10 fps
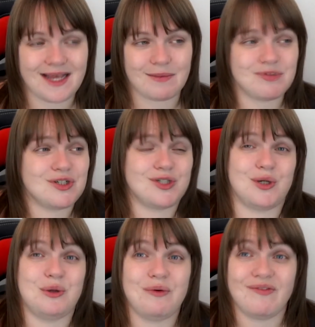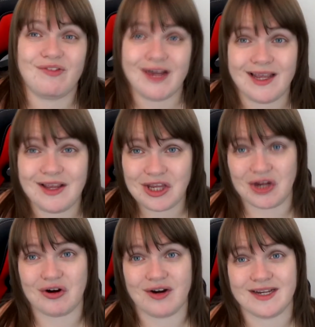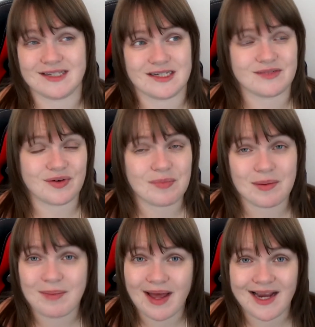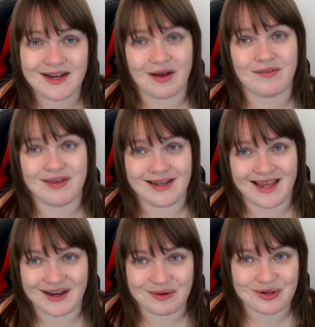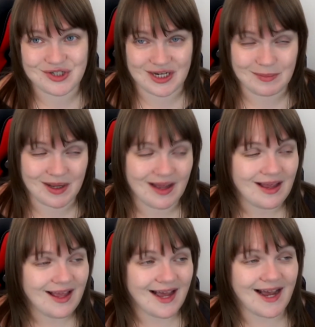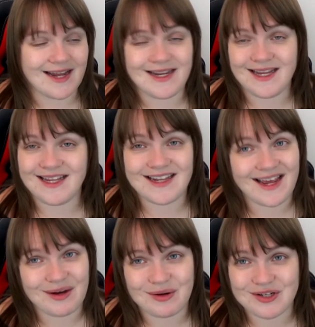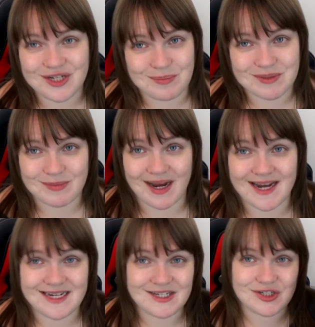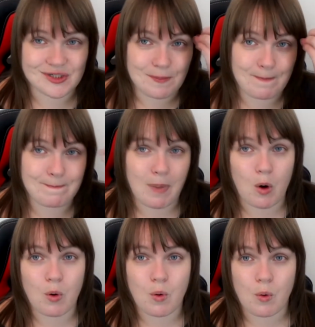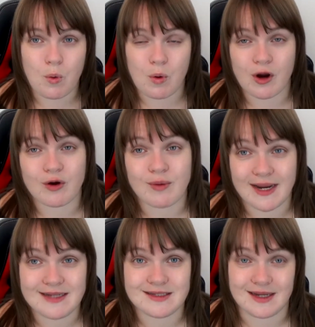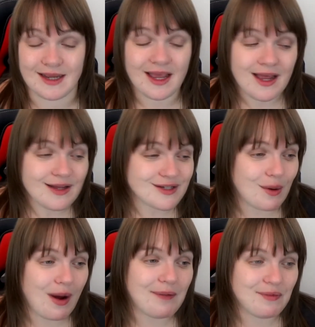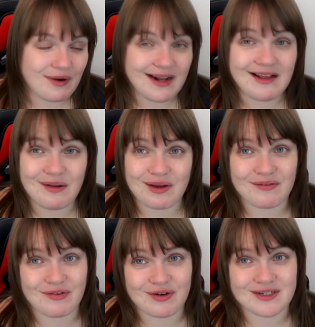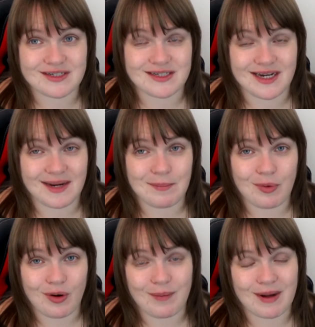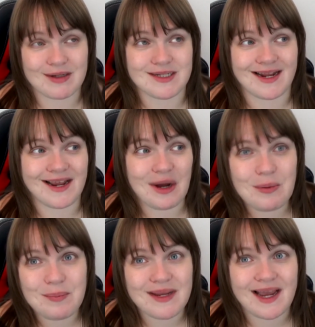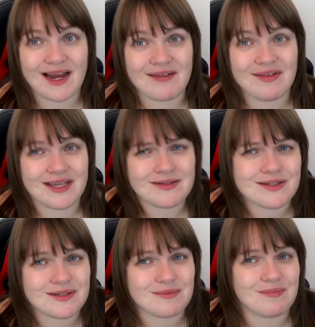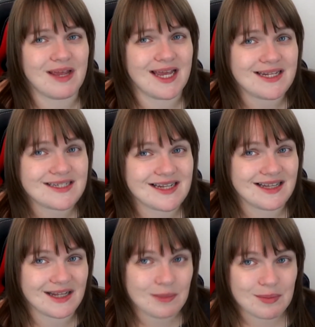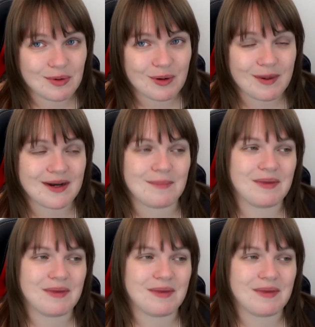I'm so freaking curious. It's from the mind of Hideo Kojima, and Hideo Kojima's mind is just crazy. So I'm really looking forward to seeing more about it. I hope he kind of gives us hints a little bit more about it.